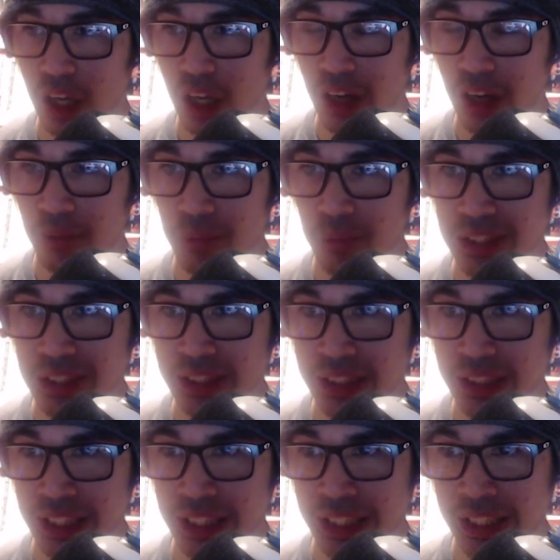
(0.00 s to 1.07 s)
we
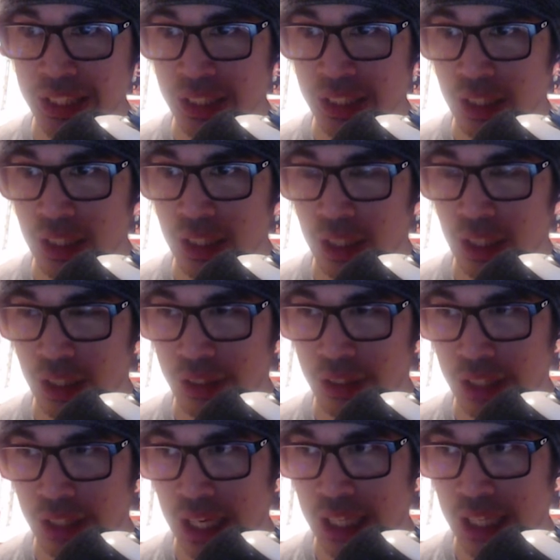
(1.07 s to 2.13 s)
see
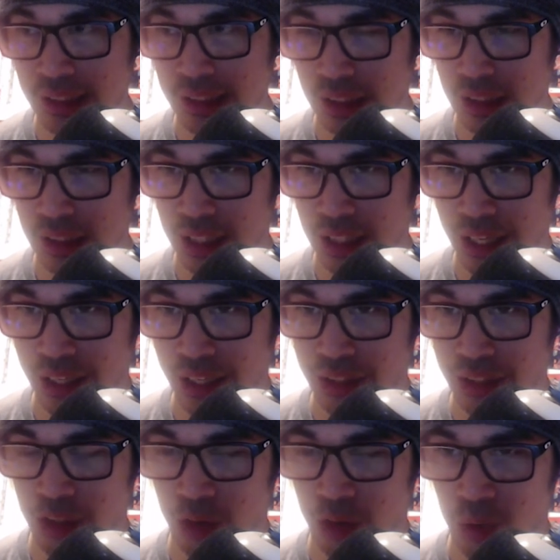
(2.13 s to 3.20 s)
that, like, you
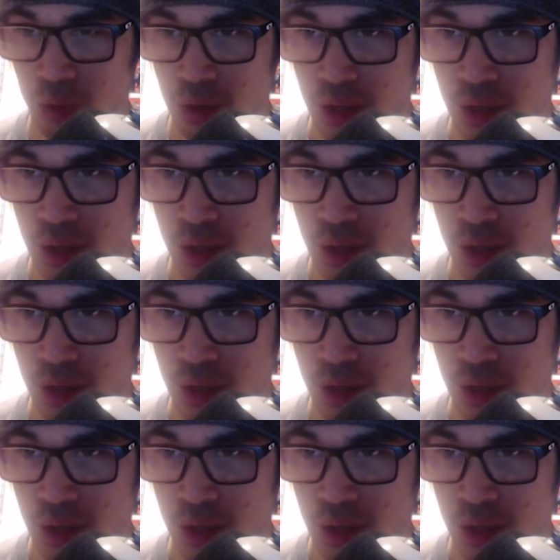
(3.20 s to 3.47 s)
know,